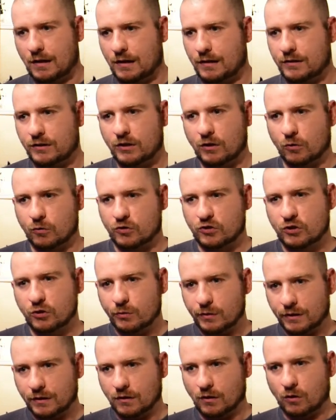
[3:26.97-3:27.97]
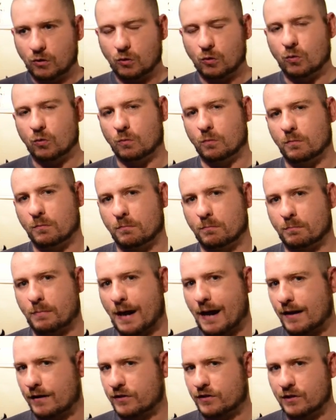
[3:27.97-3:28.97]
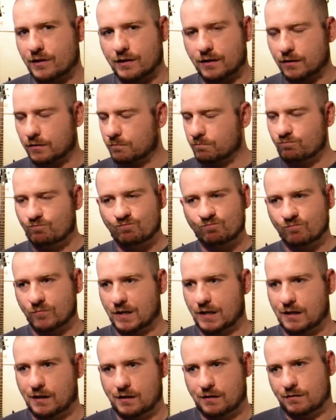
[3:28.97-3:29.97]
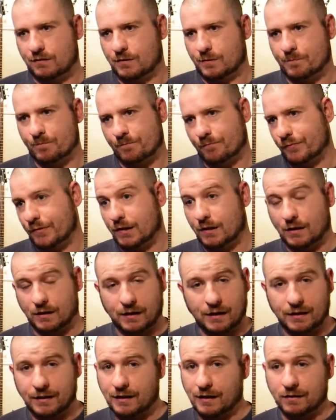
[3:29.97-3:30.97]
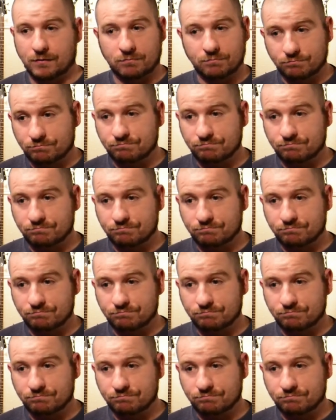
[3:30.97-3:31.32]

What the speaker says: you know, doing the whole bot thing, is the